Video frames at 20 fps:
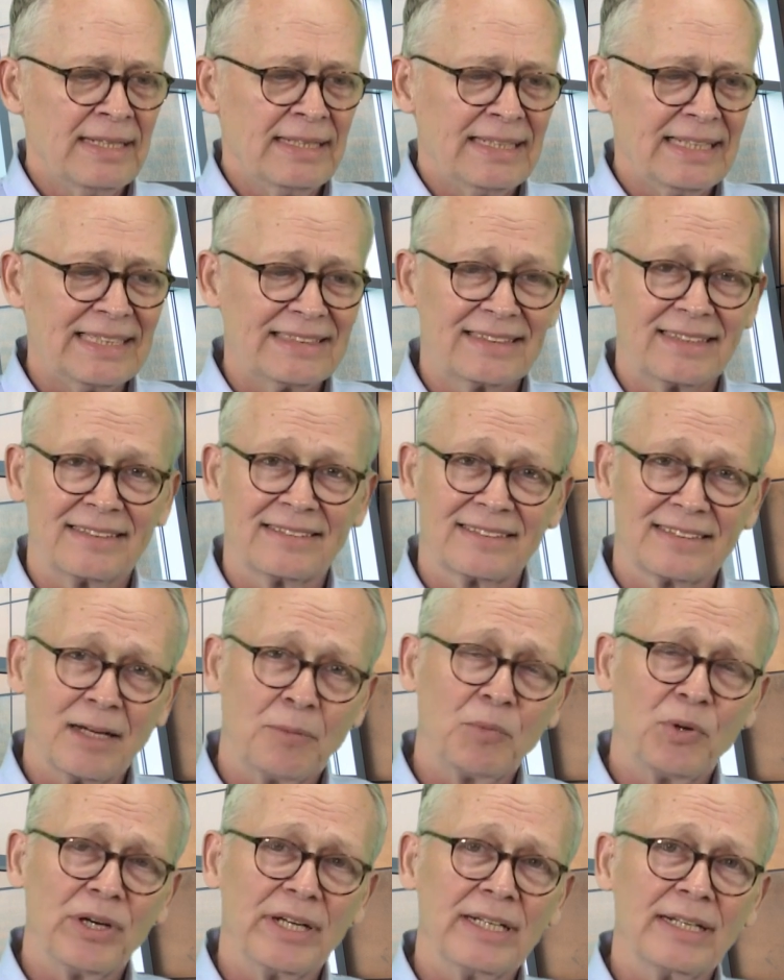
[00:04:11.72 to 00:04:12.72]
It's a
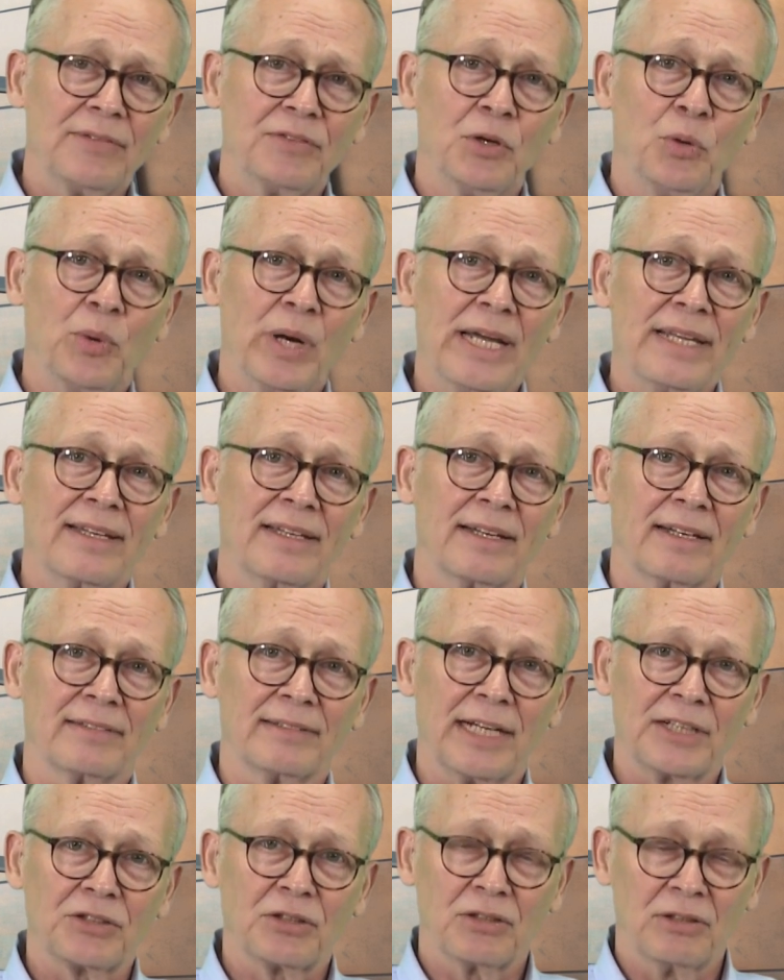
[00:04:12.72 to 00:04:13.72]
summary of the way that
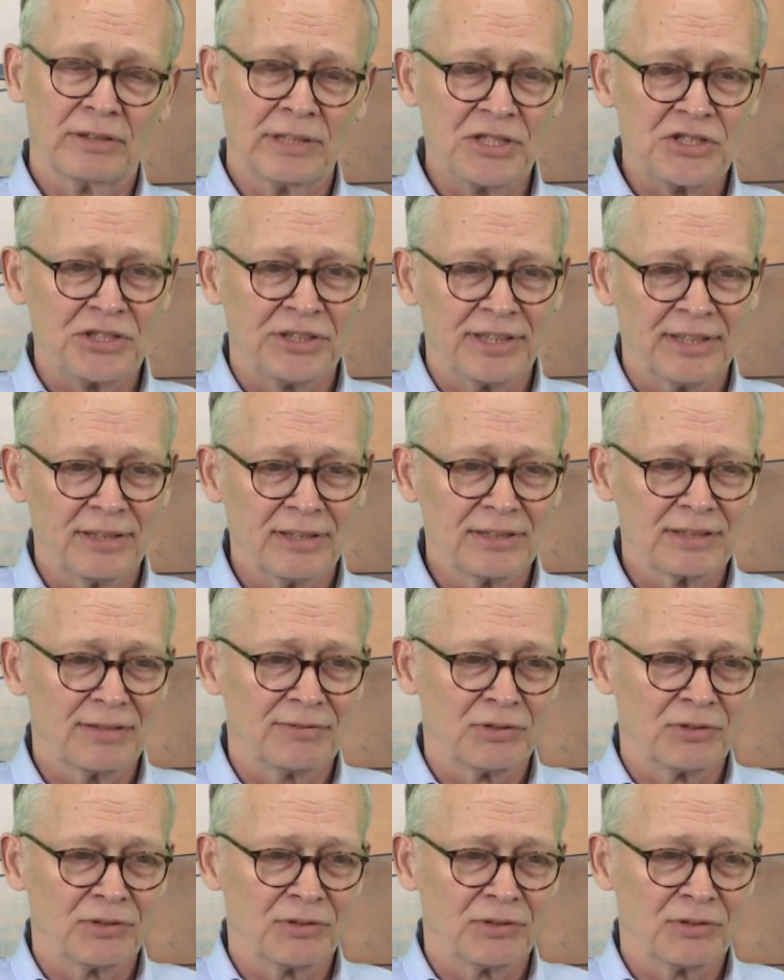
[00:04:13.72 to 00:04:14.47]
electrical engineers